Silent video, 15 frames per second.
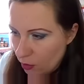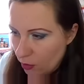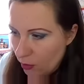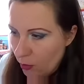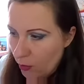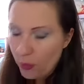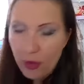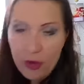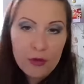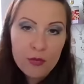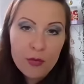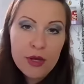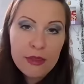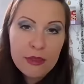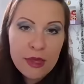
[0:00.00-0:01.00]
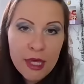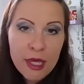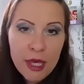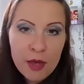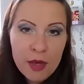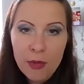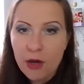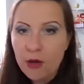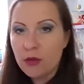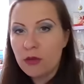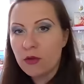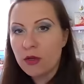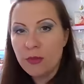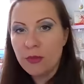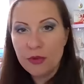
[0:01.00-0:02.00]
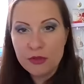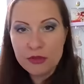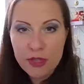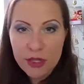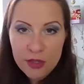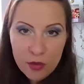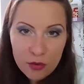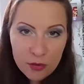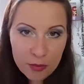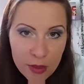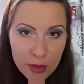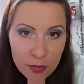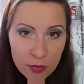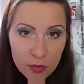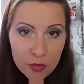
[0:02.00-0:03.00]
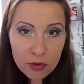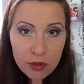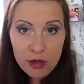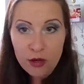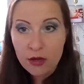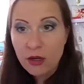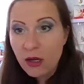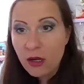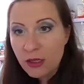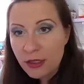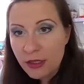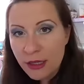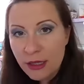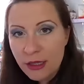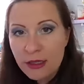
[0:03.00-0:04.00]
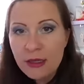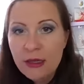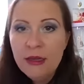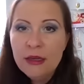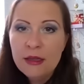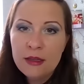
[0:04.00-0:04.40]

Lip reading: if we're thinking about 30% of the people that are gardening,